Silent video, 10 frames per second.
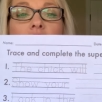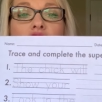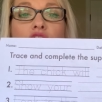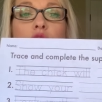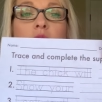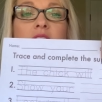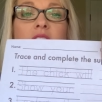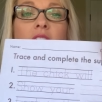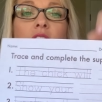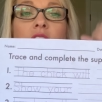So you would
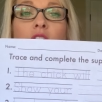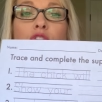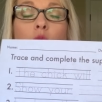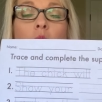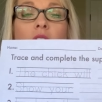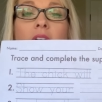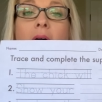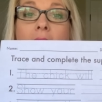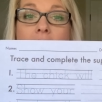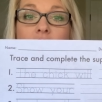sound out the word
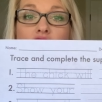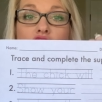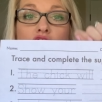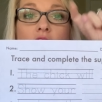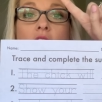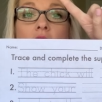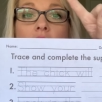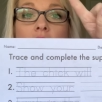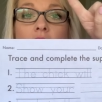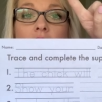hatch h,